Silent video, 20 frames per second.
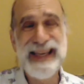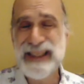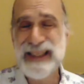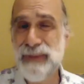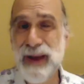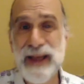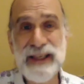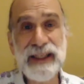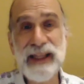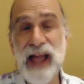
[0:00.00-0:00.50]

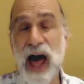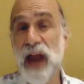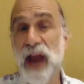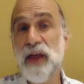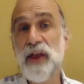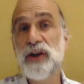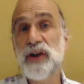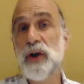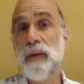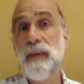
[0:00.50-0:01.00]
Depends a lot
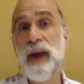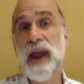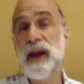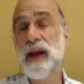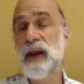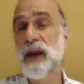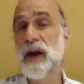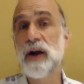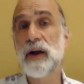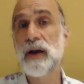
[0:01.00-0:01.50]
on the domain
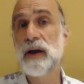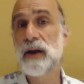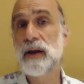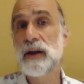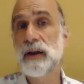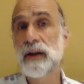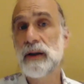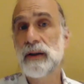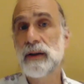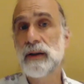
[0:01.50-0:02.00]
here.
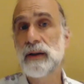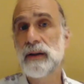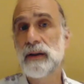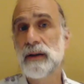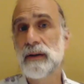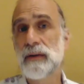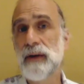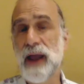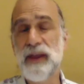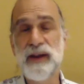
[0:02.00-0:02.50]

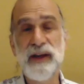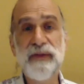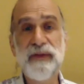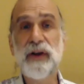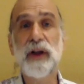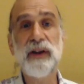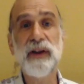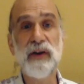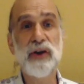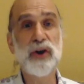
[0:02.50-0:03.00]
Right? The
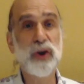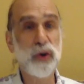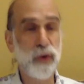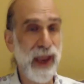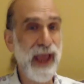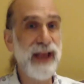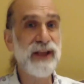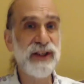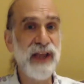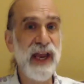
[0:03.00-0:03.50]
difficulty of
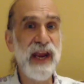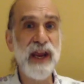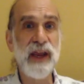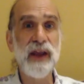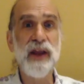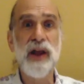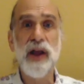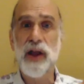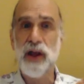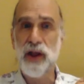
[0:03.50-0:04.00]

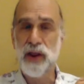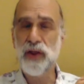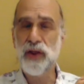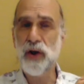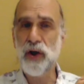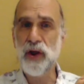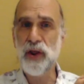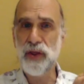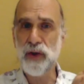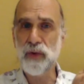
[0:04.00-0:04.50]
translating
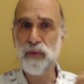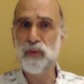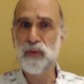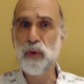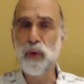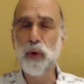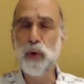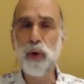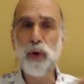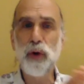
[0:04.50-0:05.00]
the, the
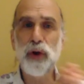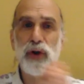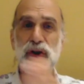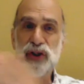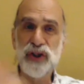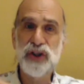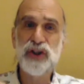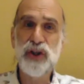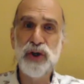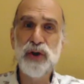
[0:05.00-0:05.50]

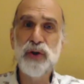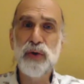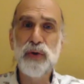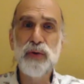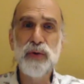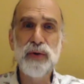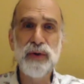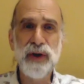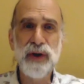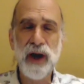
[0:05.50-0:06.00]
rules
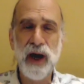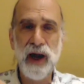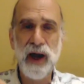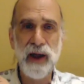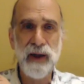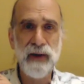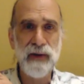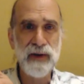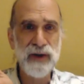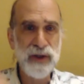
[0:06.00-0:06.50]
to,
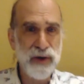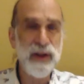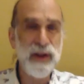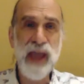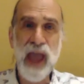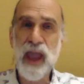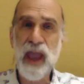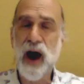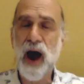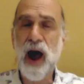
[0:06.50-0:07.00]
uh, to
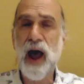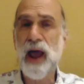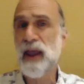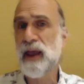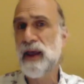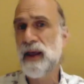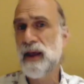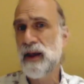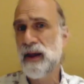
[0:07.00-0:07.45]
the AI.